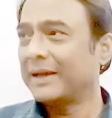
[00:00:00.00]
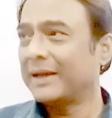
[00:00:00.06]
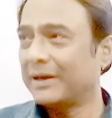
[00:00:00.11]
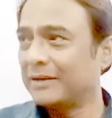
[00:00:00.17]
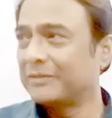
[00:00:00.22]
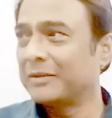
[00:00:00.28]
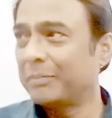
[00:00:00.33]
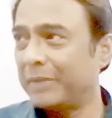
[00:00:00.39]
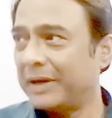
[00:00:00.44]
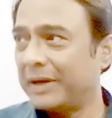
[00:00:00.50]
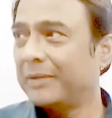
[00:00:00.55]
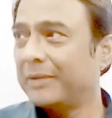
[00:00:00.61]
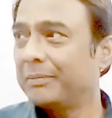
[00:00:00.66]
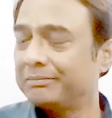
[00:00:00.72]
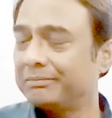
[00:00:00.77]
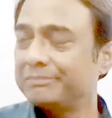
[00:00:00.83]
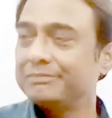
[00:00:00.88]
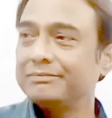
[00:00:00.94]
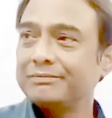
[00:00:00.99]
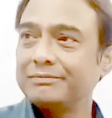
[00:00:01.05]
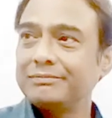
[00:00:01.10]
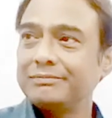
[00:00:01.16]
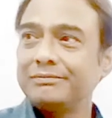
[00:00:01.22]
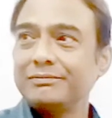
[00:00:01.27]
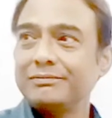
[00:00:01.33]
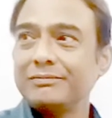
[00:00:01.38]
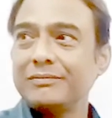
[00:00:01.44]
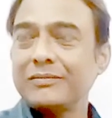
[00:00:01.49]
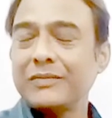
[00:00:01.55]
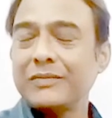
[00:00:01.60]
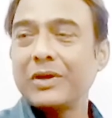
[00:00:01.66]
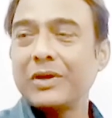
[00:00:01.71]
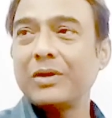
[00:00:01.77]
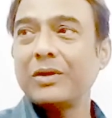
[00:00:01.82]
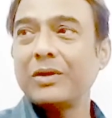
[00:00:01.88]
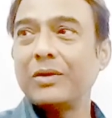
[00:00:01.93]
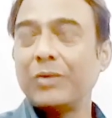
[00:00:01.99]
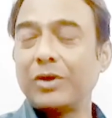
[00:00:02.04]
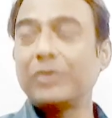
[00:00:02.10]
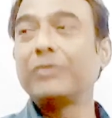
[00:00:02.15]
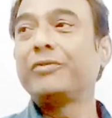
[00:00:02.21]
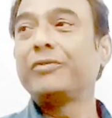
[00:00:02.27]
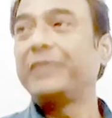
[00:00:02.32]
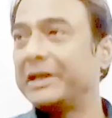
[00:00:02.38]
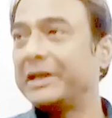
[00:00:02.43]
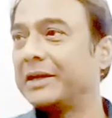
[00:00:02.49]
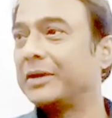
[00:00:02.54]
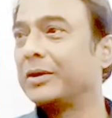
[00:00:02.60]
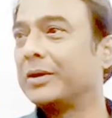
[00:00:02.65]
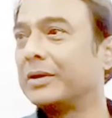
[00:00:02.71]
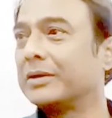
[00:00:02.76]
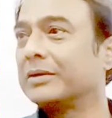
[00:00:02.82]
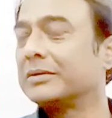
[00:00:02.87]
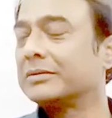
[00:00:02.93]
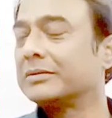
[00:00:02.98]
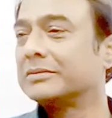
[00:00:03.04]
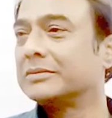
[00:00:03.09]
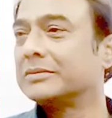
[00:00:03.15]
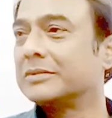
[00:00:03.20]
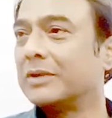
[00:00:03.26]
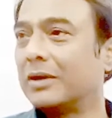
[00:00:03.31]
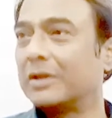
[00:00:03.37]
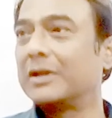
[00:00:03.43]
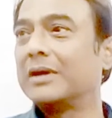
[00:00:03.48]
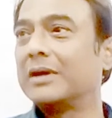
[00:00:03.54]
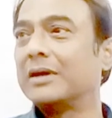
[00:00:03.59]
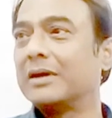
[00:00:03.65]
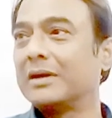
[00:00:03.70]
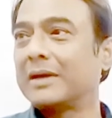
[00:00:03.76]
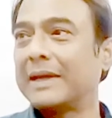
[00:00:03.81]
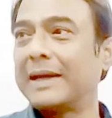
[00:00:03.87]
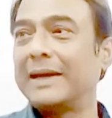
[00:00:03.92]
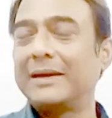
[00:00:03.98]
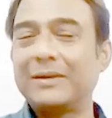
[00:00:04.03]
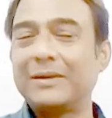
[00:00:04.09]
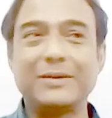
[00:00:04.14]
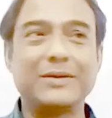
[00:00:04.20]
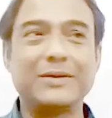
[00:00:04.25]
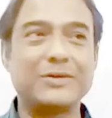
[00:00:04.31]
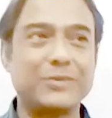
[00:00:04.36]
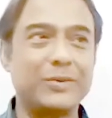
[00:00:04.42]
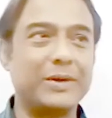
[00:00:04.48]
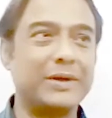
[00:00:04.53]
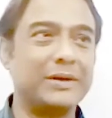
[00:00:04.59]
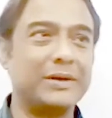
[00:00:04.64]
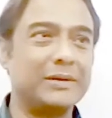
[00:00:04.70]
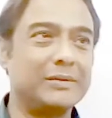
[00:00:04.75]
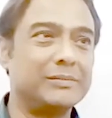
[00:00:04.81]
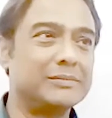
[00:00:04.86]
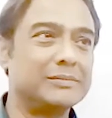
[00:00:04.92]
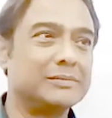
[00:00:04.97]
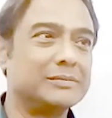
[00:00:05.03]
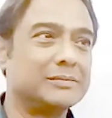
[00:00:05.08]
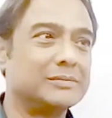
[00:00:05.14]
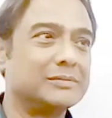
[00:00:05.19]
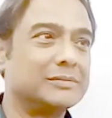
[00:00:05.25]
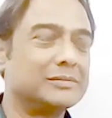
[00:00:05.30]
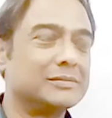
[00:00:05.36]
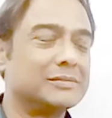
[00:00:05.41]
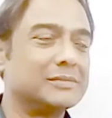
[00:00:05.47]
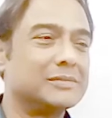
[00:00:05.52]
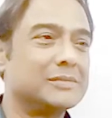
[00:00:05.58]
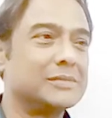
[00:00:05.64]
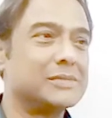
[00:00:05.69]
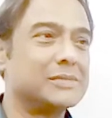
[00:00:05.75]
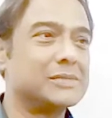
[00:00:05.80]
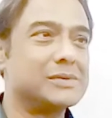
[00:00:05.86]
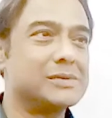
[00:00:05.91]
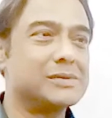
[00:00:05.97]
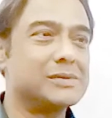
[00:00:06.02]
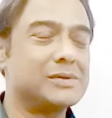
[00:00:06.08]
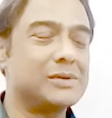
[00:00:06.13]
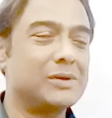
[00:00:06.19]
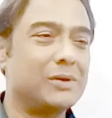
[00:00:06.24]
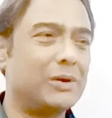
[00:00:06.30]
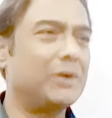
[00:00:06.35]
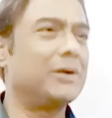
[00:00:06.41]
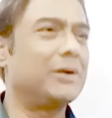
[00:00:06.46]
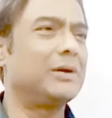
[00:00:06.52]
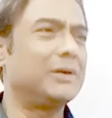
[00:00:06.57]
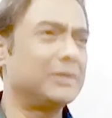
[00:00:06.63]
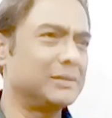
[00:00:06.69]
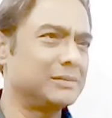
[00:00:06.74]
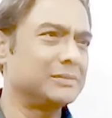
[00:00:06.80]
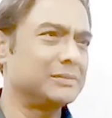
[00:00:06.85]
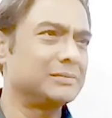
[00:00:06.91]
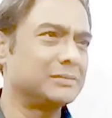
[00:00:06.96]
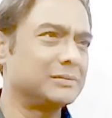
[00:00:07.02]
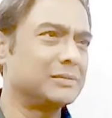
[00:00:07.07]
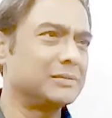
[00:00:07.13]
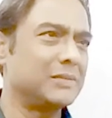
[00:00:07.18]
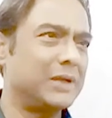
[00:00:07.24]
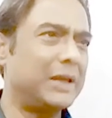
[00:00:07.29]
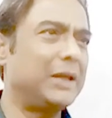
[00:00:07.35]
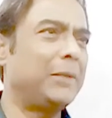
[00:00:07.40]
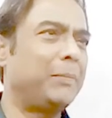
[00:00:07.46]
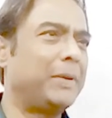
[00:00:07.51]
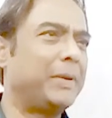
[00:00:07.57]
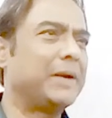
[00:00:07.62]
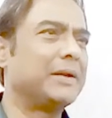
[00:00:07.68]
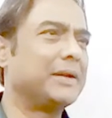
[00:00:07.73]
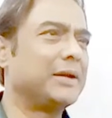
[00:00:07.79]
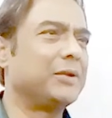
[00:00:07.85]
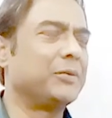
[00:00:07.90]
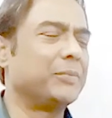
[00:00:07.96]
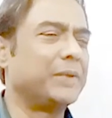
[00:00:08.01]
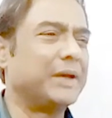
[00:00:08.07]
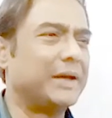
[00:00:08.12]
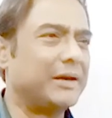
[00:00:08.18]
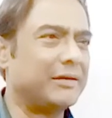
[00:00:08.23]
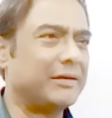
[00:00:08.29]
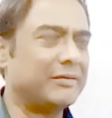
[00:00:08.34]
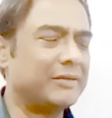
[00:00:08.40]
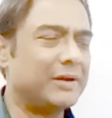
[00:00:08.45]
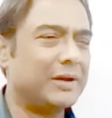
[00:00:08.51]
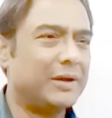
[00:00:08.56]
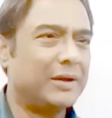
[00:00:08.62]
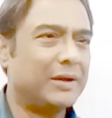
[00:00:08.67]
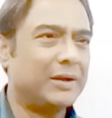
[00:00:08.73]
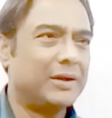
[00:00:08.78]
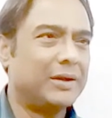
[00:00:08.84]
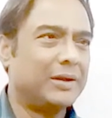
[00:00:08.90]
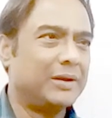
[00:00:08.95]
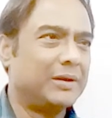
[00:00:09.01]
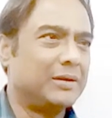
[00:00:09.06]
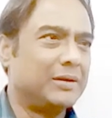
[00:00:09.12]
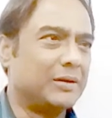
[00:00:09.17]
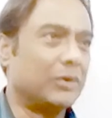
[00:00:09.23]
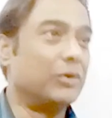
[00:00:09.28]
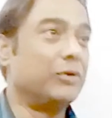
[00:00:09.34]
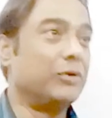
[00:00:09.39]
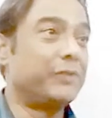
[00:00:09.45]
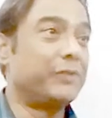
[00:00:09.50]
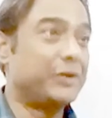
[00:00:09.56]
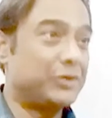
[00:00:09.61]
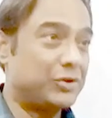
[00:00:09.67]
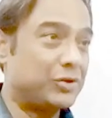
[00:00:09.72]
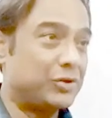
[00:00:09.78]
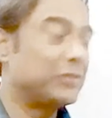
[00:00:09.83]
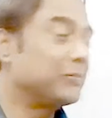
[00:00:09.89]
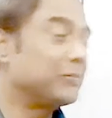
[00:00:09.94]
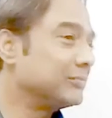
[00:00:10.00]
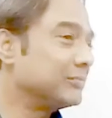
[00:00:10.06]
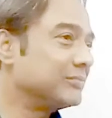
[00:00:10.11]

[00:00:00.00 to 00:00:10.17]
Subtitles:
care of the pet, what to feed the dog or the cat or the squirrel or any pet that you may have, goldfish,